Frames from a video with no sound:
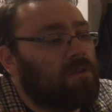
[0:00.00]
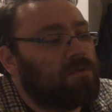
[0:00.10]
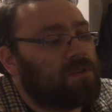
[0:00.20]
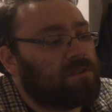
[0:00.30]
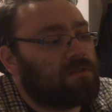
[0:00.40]

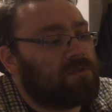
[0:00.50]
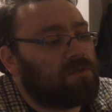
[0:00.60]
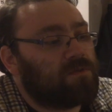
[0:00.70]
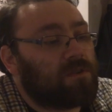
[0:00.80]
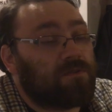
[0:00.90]
which is over
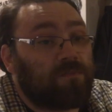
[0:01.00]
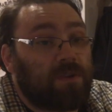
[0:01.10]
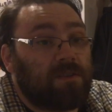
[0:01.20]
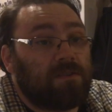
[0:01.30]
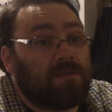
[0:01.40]
two hundred
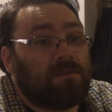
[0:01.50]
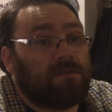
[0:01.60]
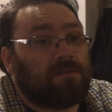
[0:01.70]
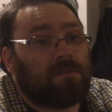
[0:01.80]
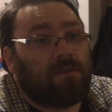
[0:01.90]
pages